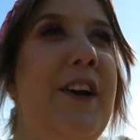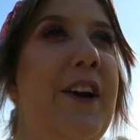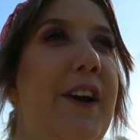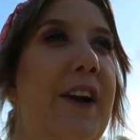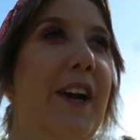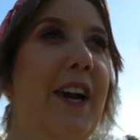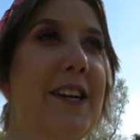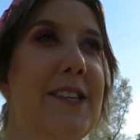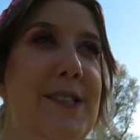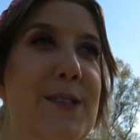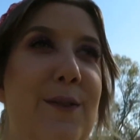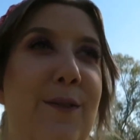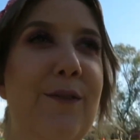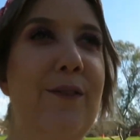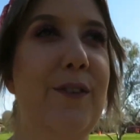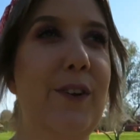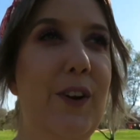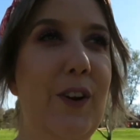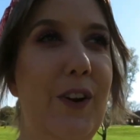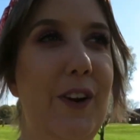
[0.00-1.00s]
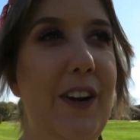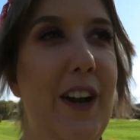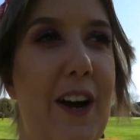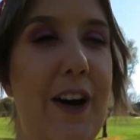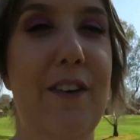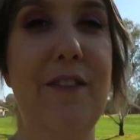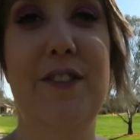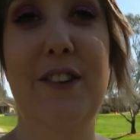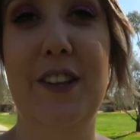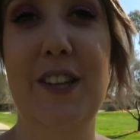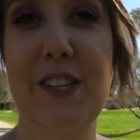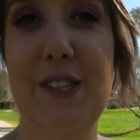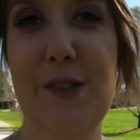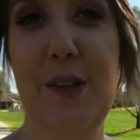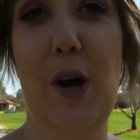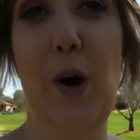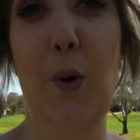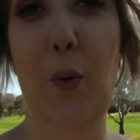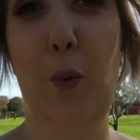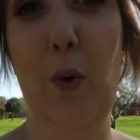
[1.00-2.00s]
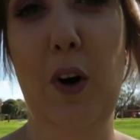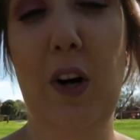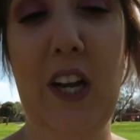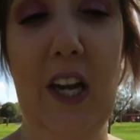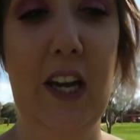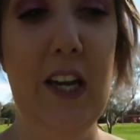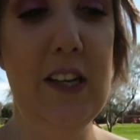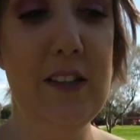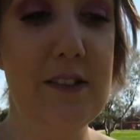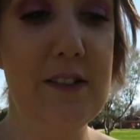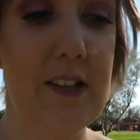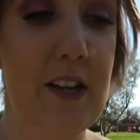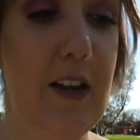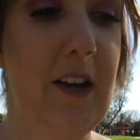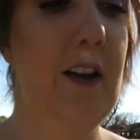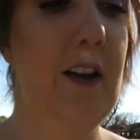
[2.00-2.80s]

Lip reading: I'm gonna get some food after this walkies.